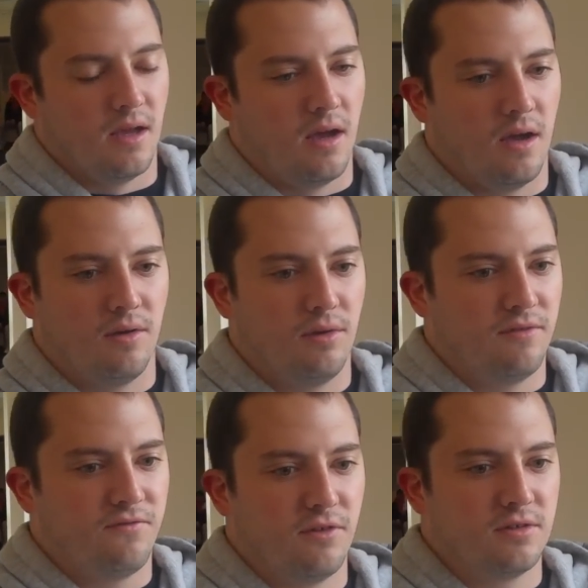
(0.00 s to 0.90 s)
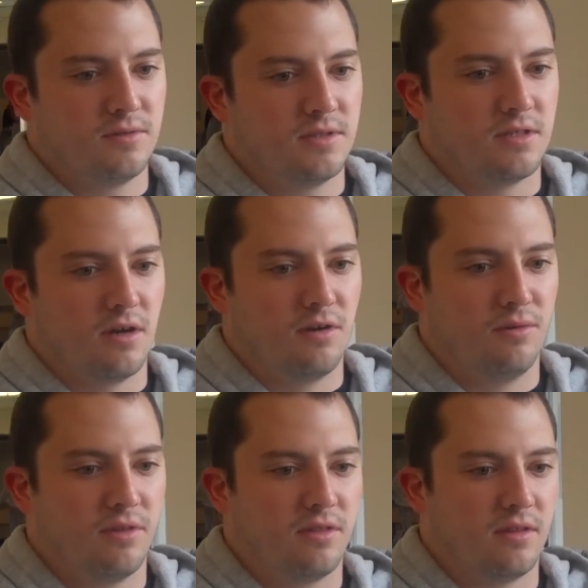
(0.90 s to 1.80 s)
At first we started
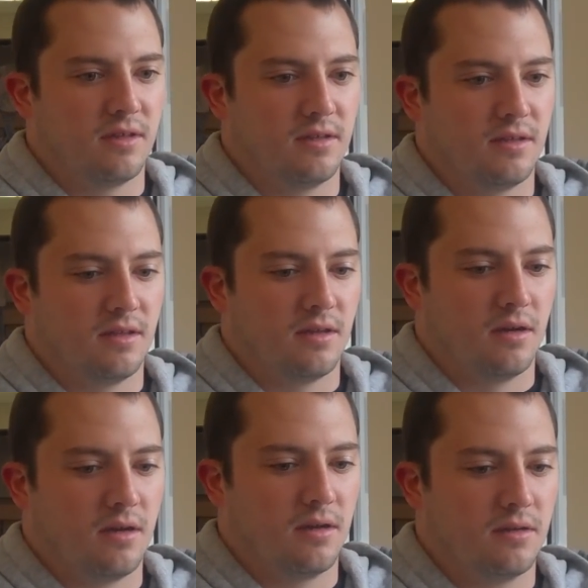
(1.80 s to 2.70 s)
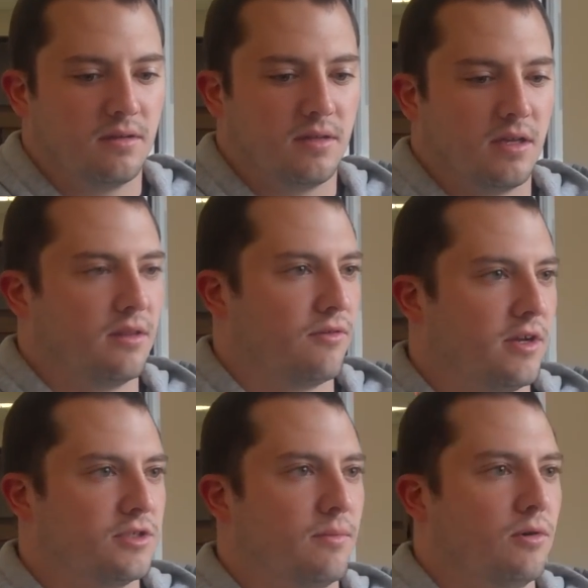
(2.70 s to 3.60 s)
with the getting the
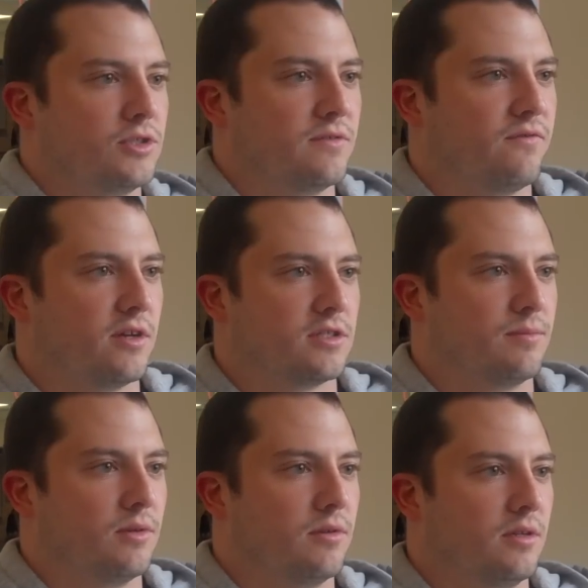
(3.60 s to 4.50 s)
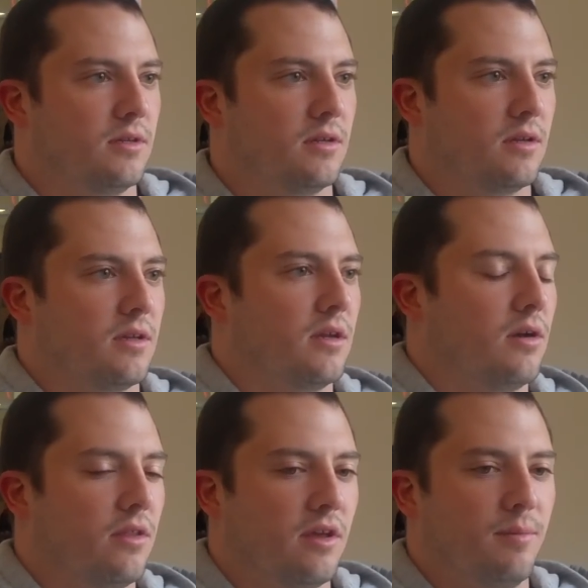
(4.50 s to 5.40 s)
range of motion, flexibility, getting
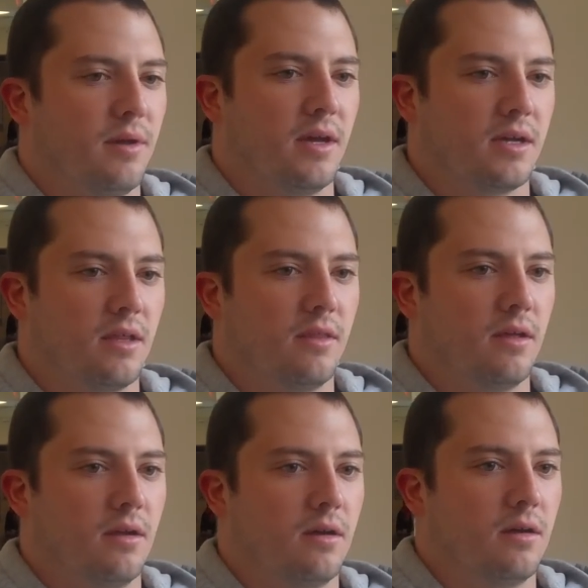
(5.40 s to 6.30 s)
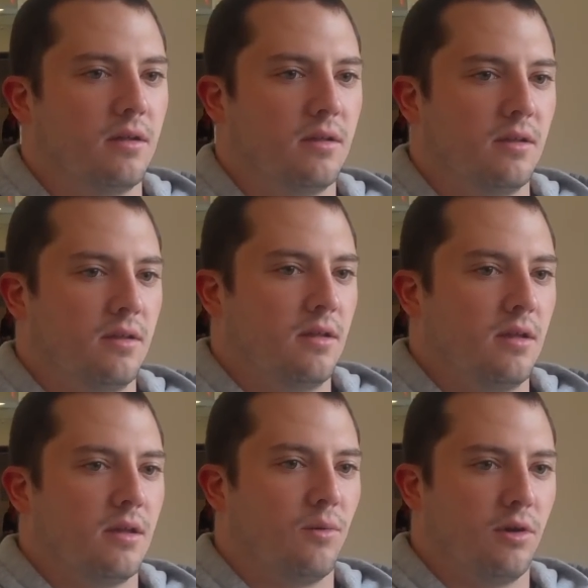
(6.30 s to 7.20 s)
all that back, and then
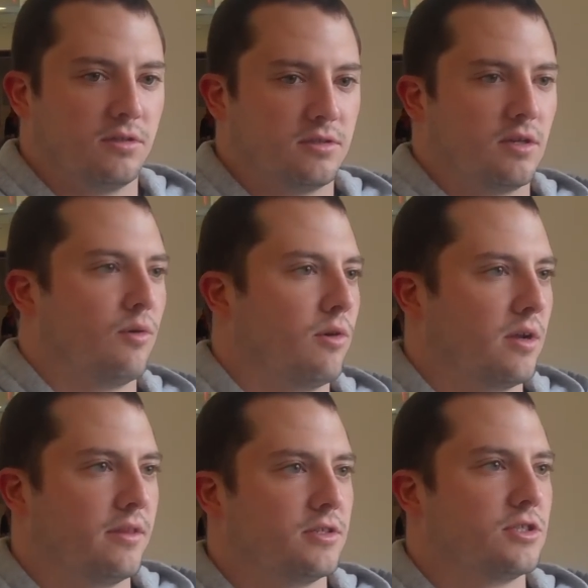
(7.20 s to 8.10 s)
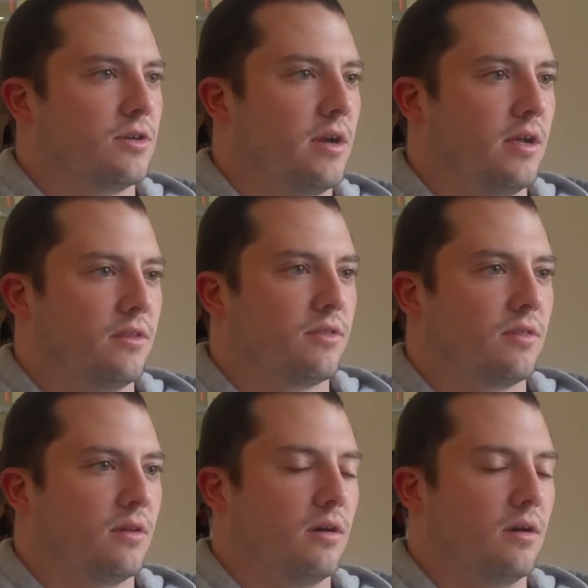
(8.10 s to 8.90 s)
we also started working on the strength,